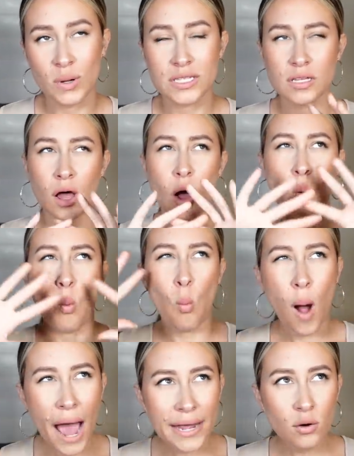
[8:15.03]
we saw a
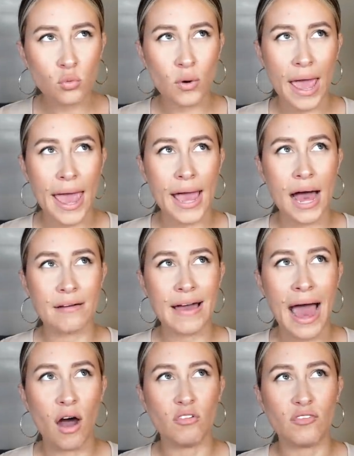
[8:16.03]
wide array of
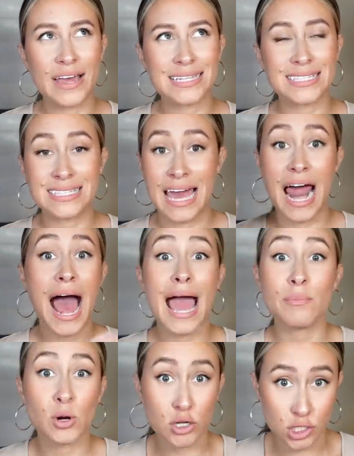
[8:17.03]
outfits that
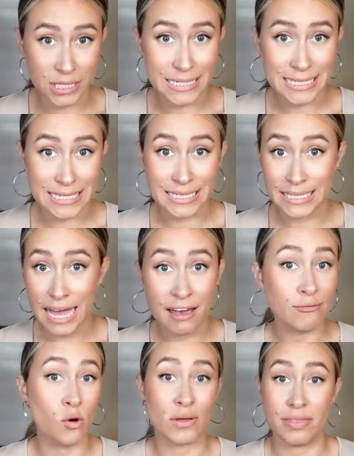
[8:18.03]
I personally didn't
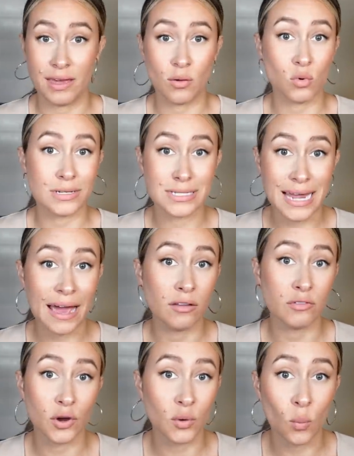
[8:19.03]
love or think were
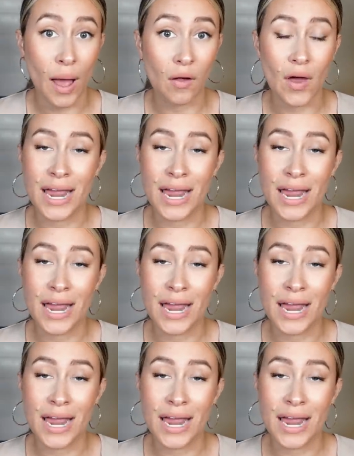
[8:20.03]
styled very well.